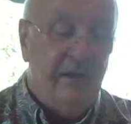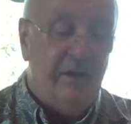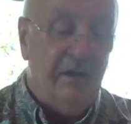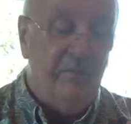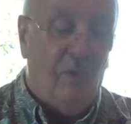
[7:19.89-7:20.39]

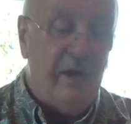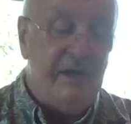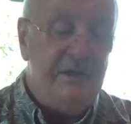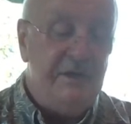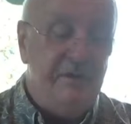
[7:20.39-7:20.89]
Good
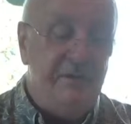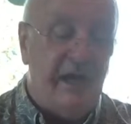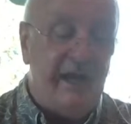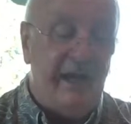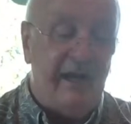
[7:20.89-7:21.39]
morning to
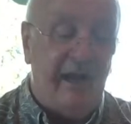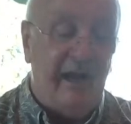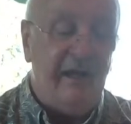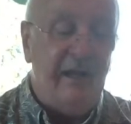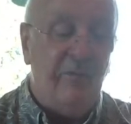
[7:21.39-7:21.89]
Diane
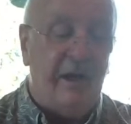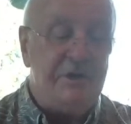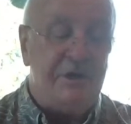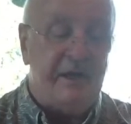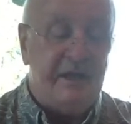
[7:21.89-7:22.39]
Hankey
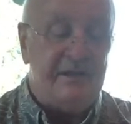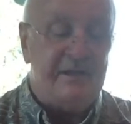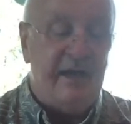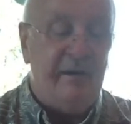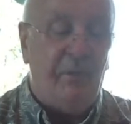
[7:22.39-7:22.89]
watching in
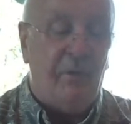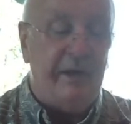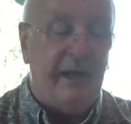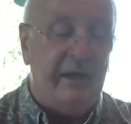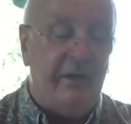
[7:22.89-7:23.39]
Sandpoint,
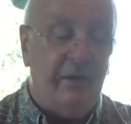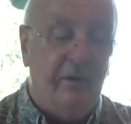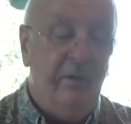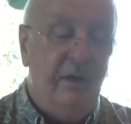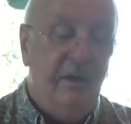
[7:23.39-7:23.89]
Idaho.